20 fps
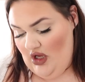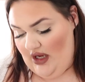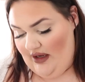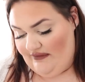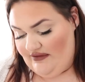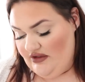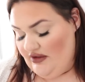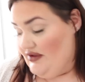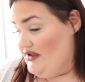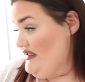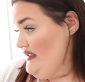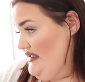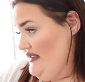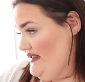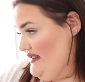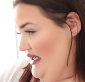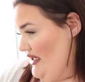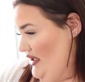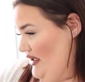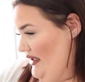I have to go to the
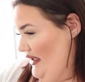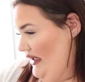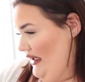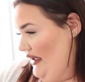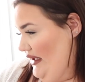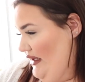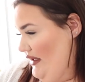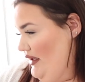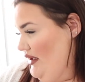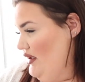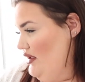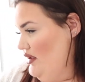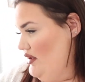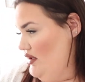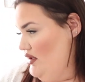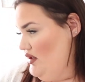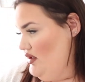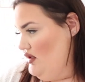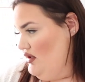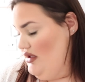teen center in
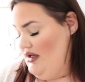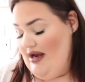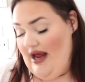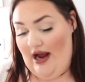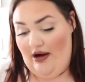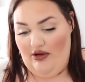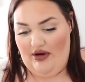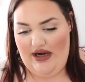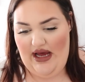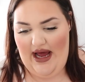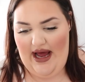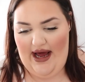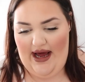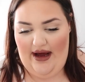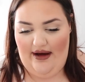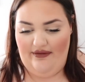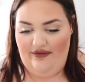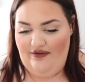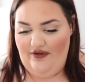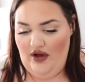an hour and a
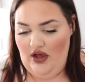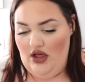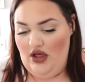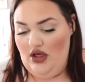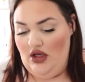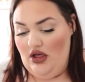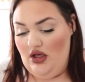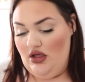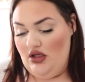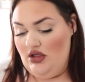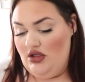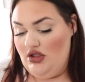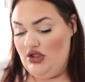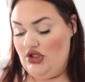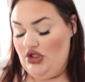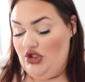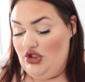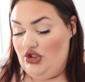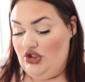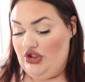half.
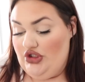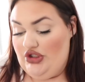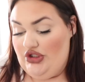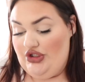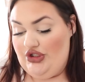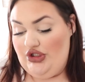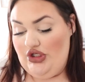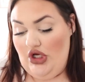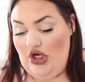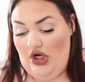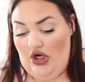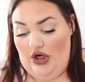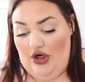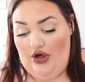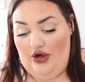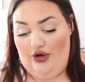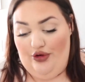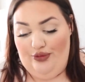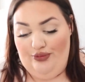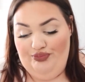
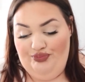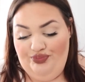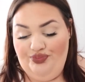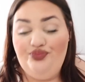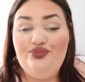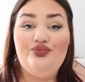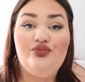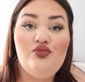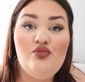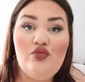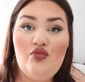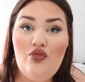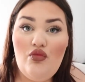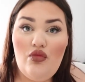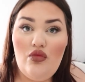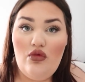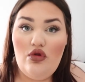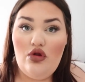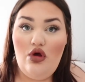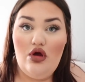So
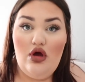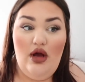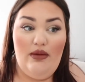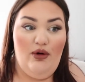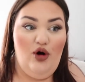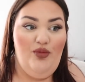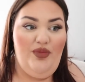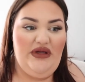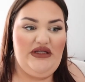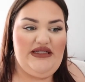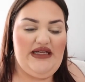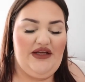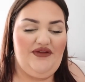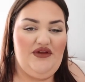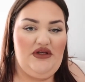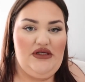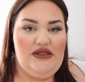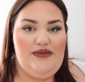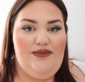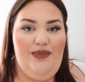I'm hoping to
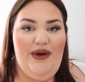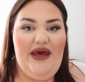get these